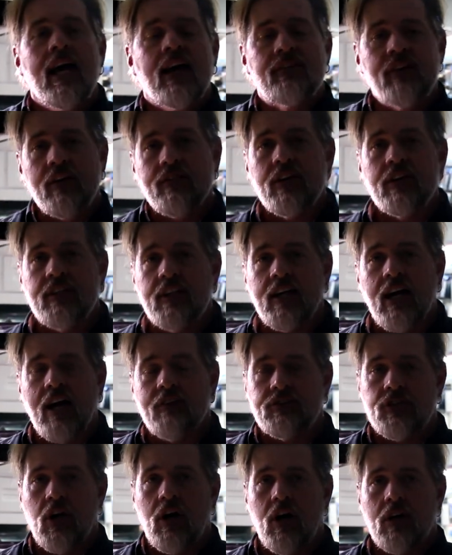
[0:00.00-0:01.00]
if everything
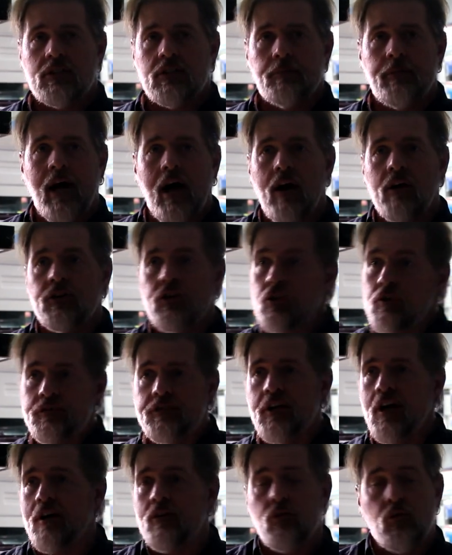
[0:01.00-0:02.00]
I've talked about
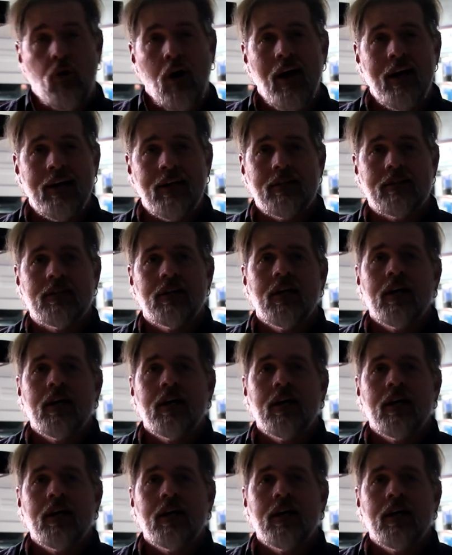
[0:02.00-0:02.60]
you've done right,